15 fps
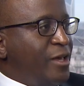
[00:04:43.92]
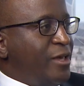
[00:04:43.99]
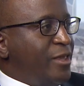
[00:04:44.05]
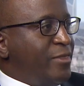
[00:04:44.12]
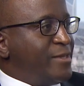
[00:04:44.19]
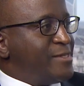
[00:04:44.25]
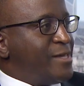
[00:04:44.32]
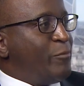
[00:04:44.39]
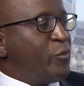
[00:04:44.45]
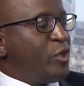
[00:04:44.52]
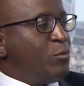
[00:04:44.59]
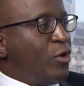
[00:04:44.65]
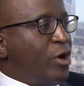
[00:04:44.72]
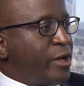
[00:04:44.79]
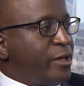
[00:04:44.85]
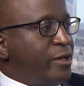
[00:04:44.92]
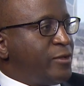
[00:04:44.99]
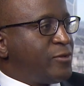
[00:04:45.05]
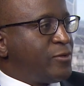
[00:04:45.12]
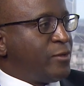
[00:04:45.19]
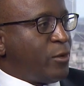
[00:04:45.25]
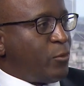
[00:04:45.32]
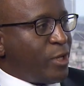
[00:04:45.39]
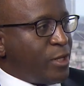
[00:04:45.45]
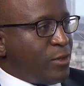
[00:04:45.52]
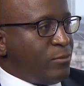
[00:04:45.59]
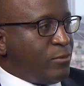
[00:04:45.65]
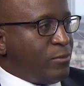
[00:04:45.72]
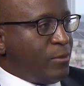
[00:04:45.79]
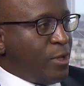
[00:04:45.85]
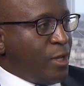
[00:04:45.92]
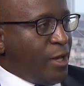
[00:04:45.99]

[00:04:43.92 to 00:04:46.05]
in the Zambian market so that we can